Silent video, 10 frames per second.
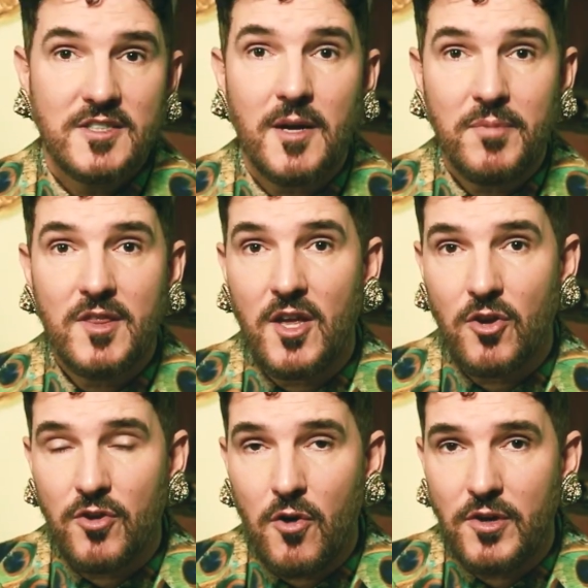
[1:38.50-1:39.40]
Something that
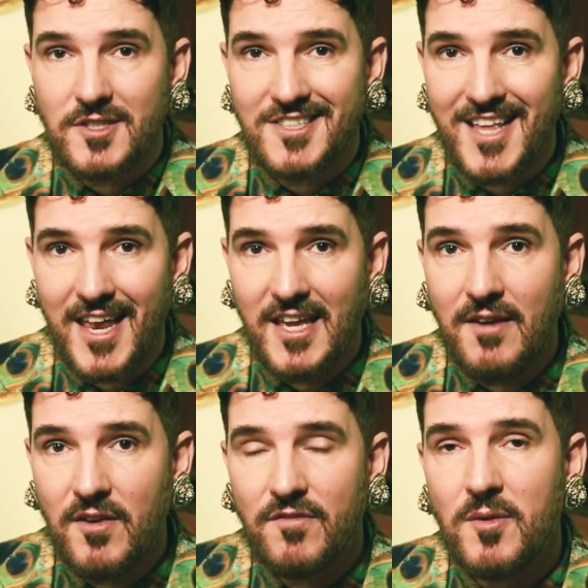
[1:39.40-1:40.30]
you'll notice is that
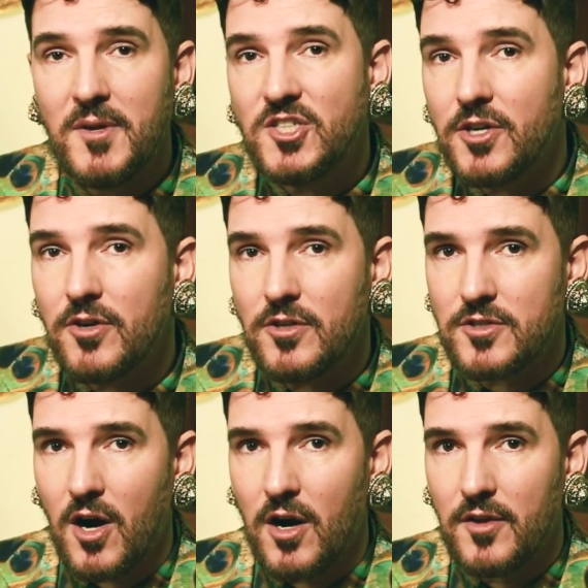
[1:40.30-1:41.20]
even if the
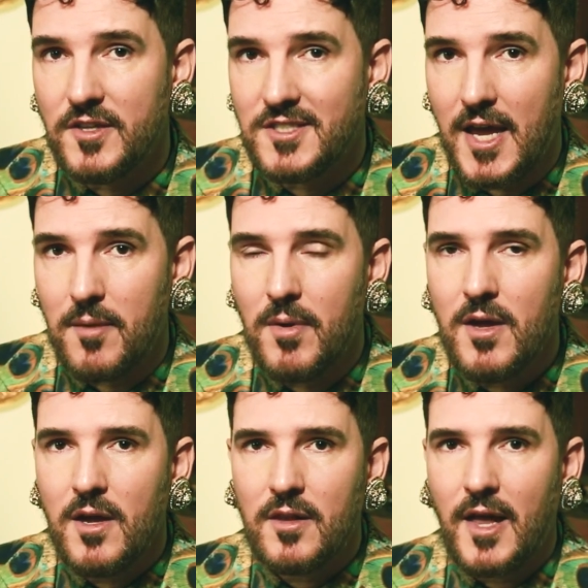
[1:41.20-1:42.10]
materials are the same,
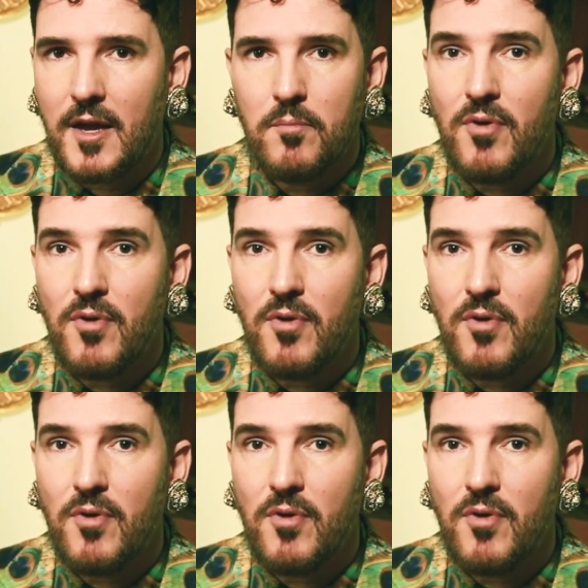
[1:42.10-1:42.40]
like